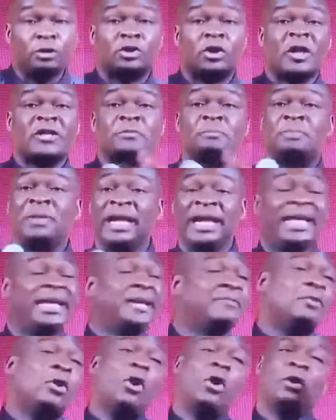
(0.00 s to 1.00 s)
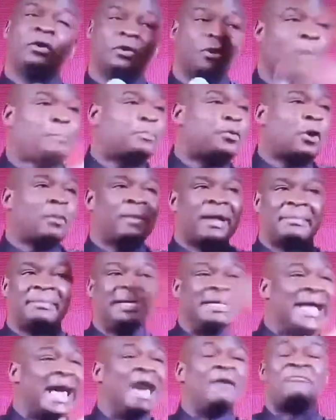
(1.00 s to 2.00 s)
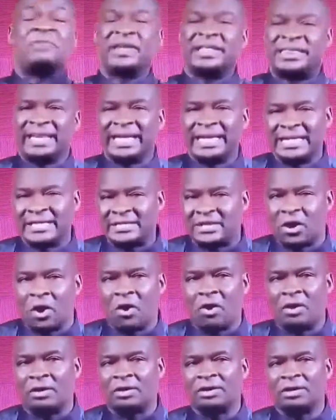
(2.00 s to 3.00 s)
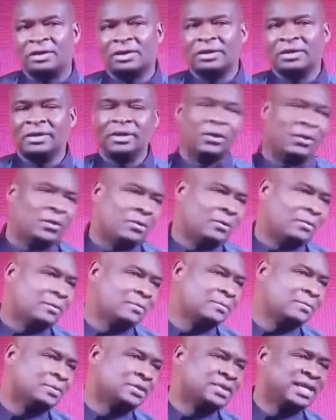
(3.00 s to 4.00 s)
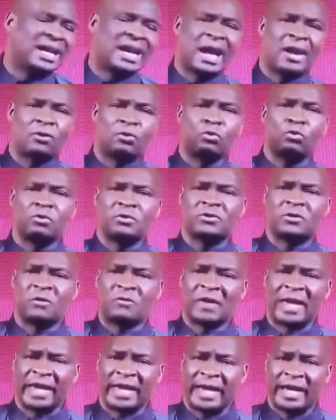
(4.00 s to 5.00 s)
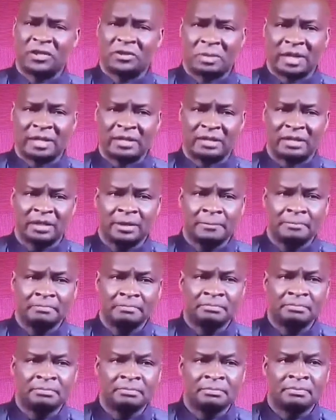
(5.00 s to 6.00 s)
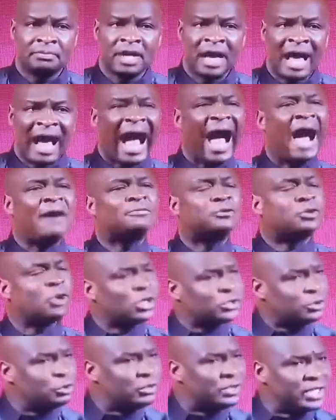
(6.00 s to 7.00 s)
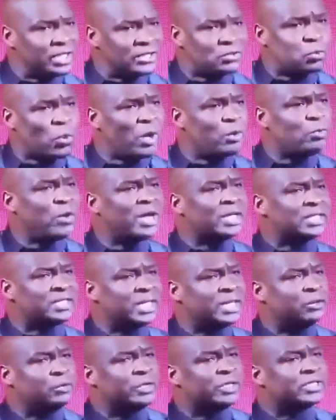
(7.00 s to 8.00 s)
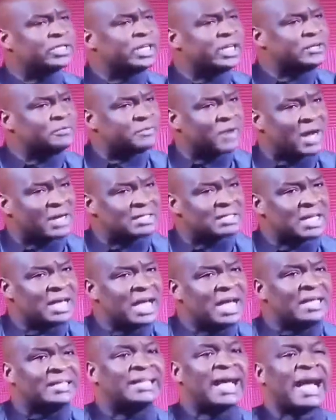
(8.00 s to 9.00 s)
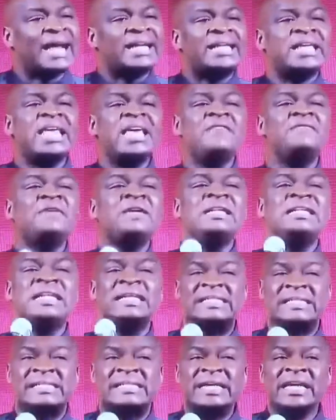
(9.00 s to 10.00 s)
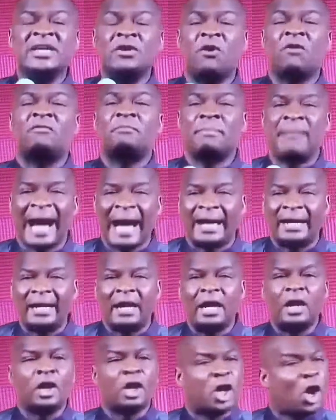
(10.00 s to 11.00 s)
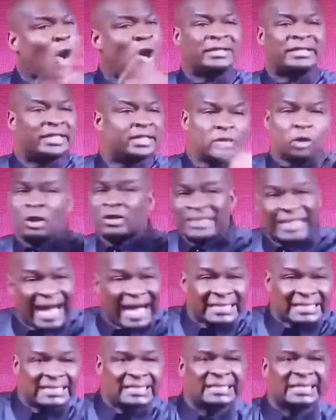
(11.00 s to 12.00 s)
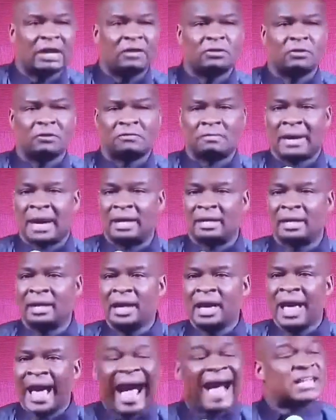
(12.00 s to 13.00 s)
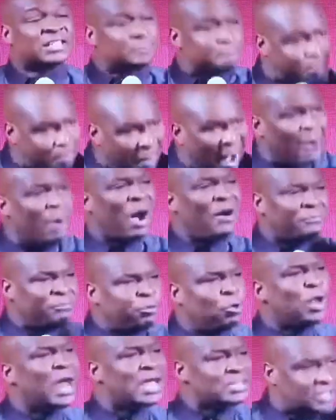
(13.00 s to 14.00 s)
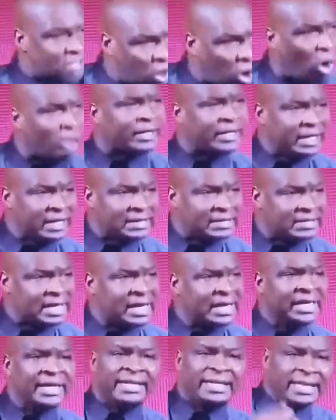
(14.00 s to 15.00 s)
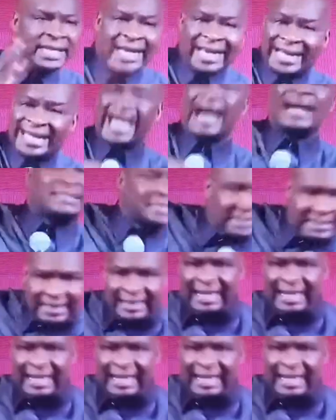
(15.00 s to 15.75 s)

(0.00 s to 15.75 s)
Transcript: And you just believe, oh, no problem, everything is gone. No, there are rules of engagement. I've taught you this when we're dealing with deliverance, that even the sin of man, God did not cast it out of man. As powerful as God is, he didn't